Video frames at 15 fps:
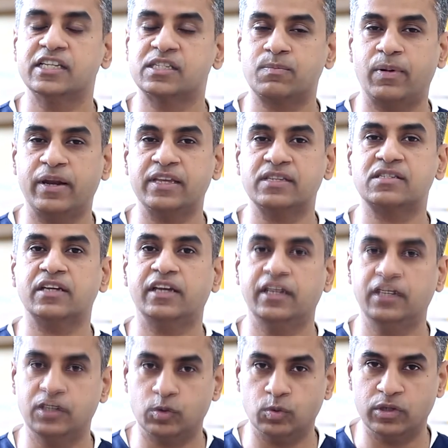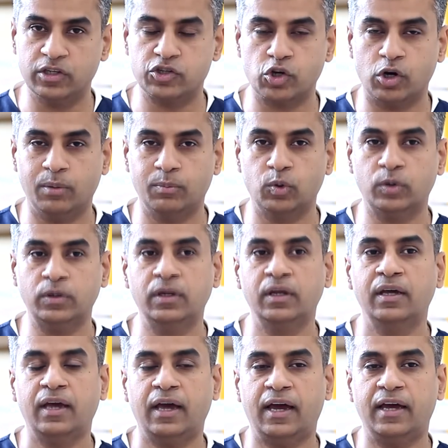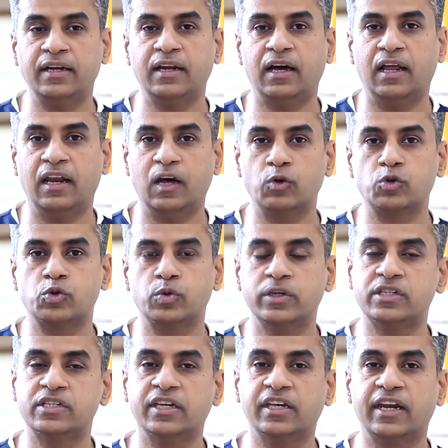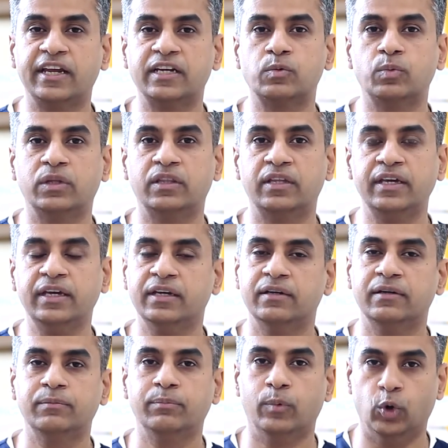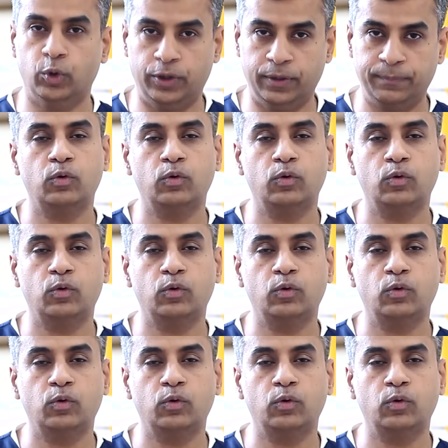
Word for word: is placed into the jawbone and allowed to integrate with the bone.